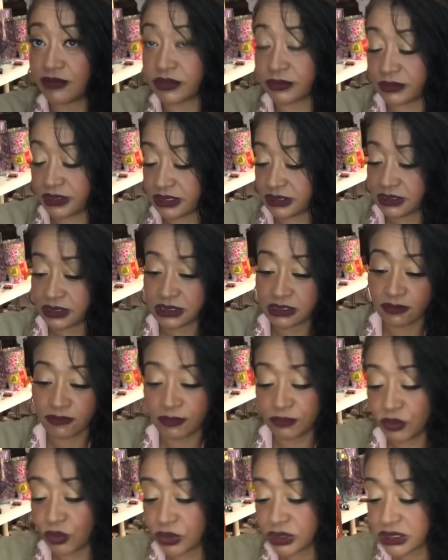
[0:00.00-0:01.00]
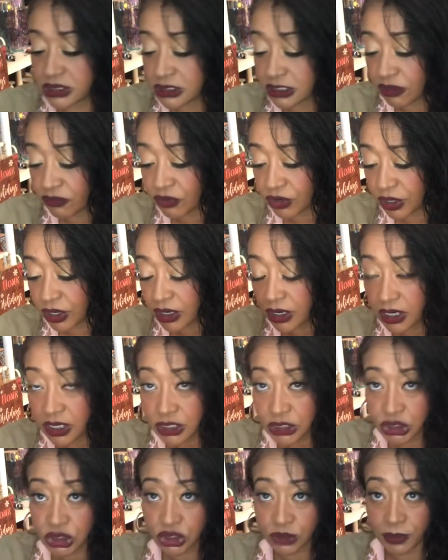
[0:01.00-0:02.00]
some Disney stuff I'm going to give her,
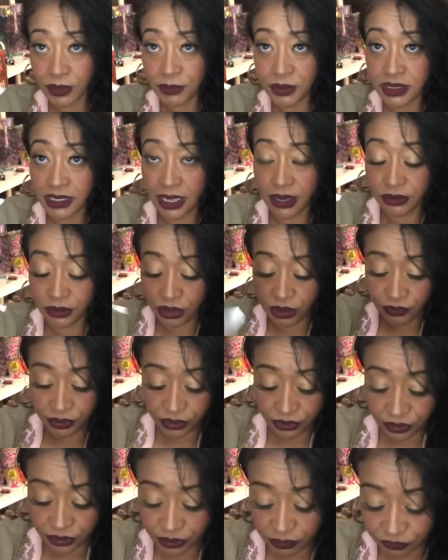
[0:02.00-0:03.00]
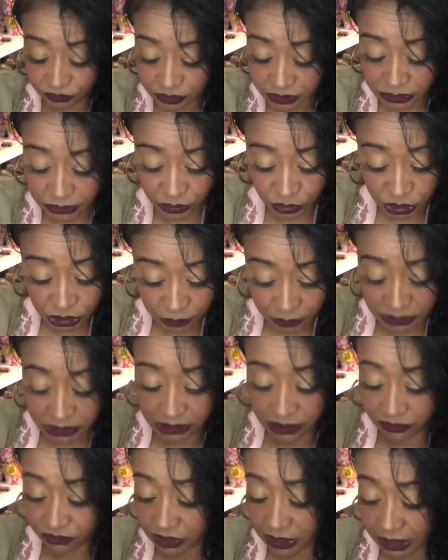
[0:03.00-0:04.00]
so maybe that'll go in her Christmas Christmas
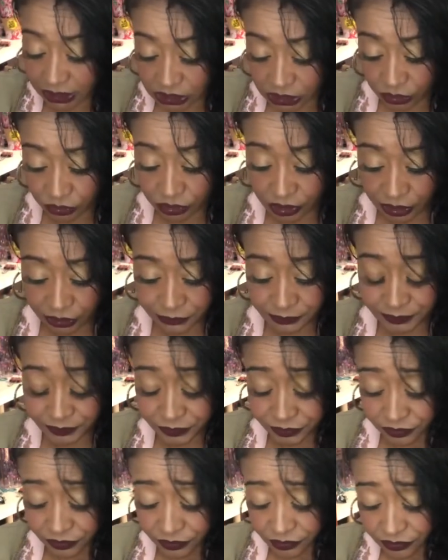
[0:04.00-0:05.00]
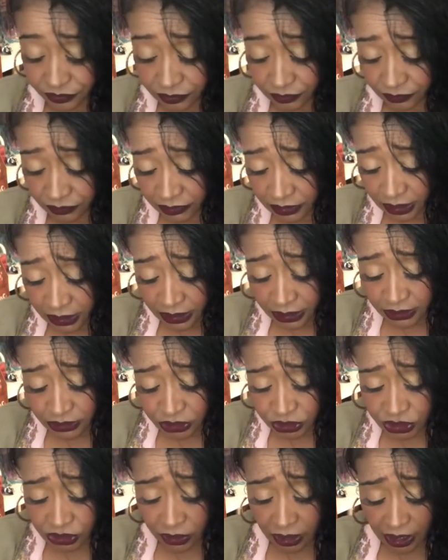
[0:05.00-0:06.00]
gift. I don't know.
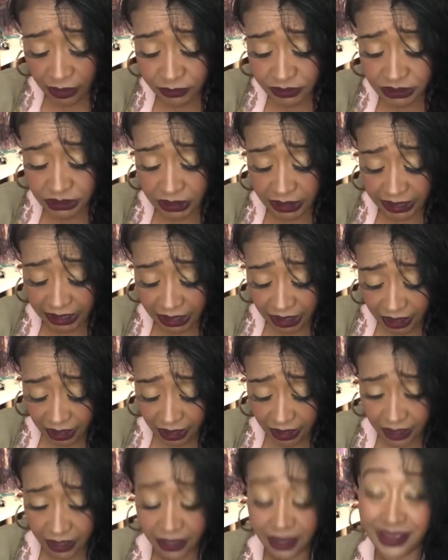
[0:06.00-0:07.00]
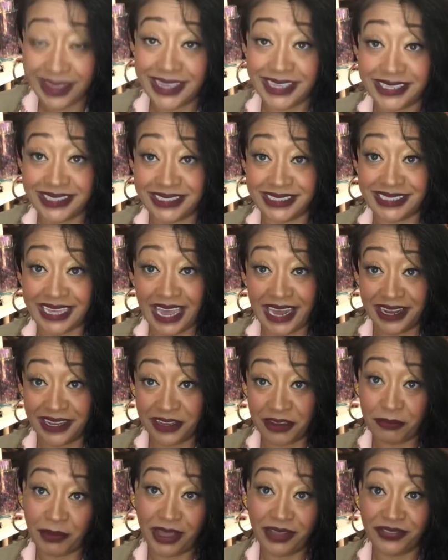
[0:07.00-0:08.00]
So I was ecstatic
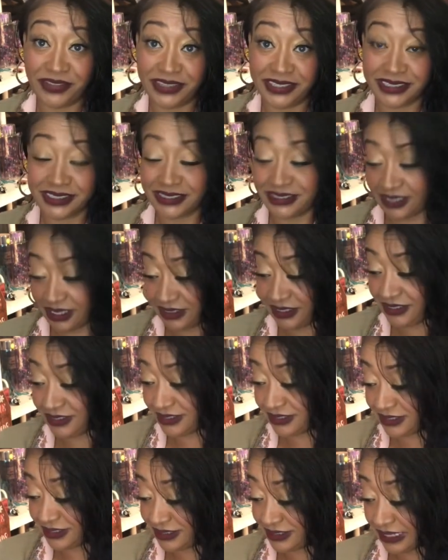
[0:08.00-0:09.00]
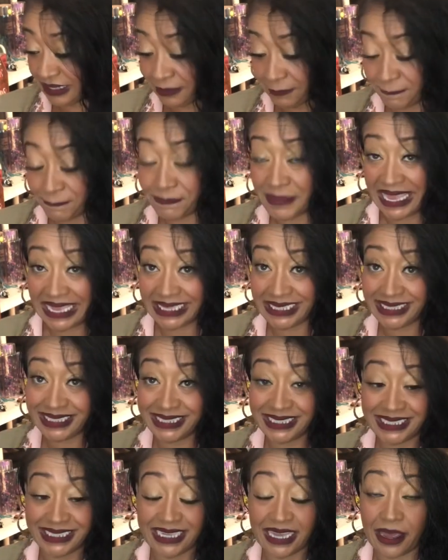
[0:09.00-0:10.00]
about this, because I think this is an
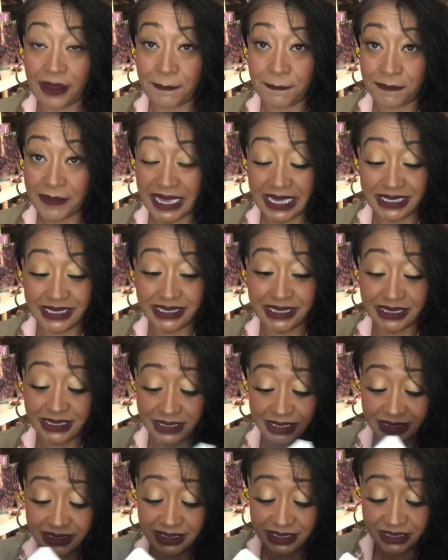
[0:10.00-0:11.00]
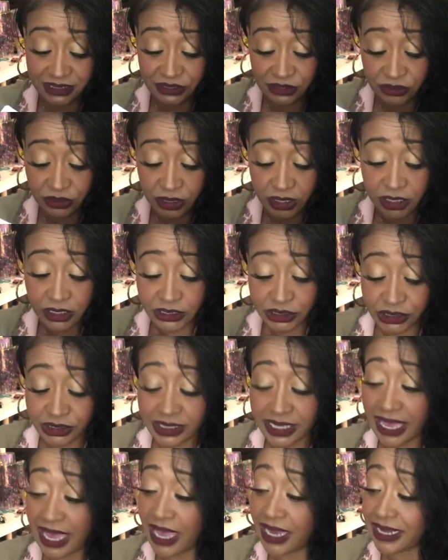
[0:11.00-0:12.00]
amazing, amazing deal. So
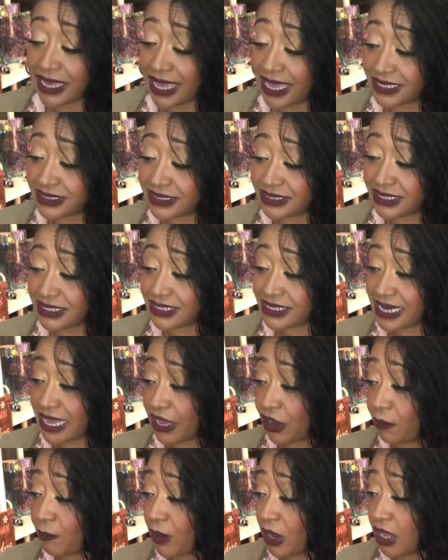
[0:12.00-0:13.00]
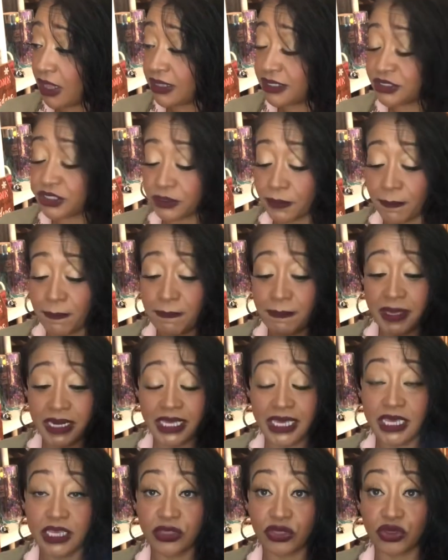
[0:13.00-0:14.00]
they had Essie nail polish
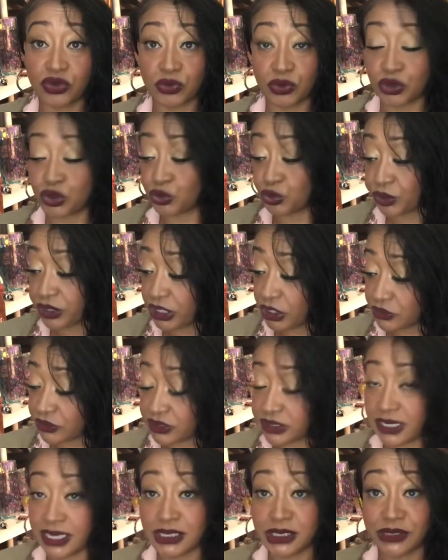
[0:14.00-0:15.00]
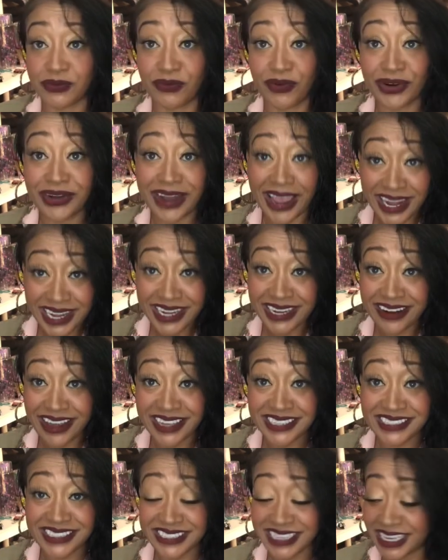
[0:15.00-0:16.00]
mini trio sets for
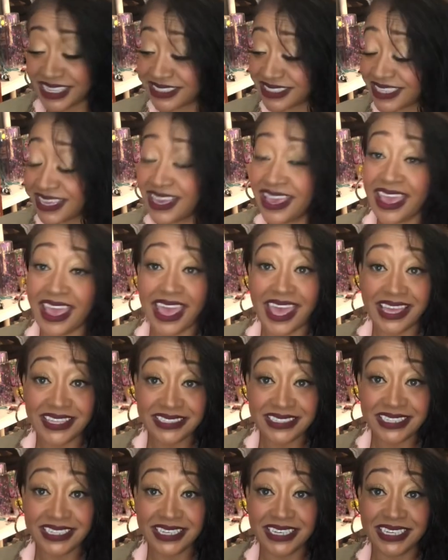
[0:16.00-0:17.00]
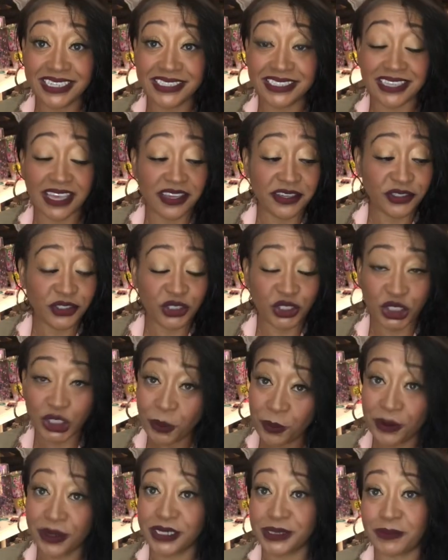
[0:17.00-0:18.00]
ninety-nine cents. Essie is
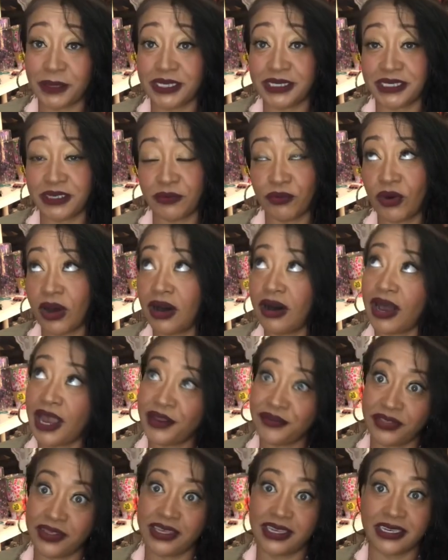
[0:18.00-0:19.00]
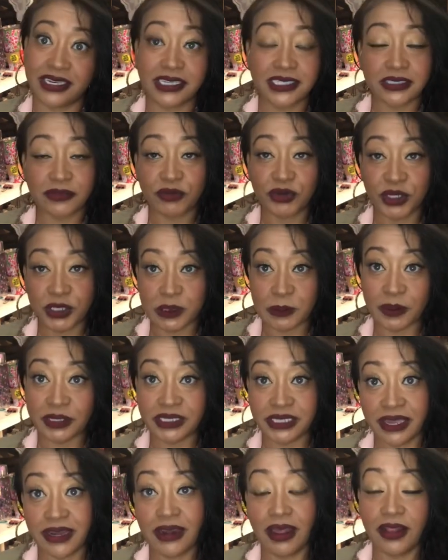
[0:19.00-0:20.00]
super expensive. Well, I think it is if you're going to
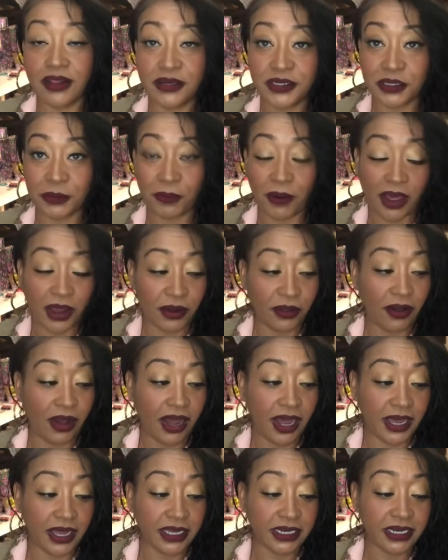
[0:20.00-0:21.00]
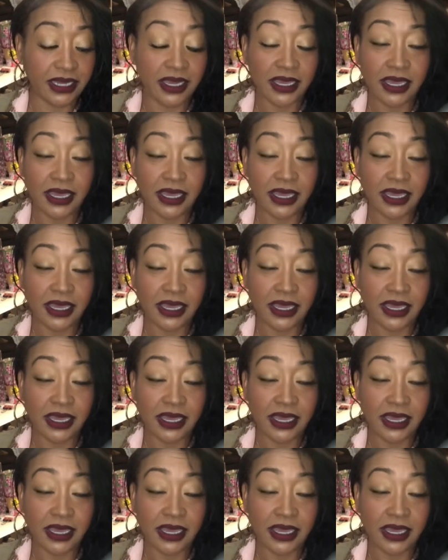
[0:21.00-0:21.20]
spend ten dollars a bottle on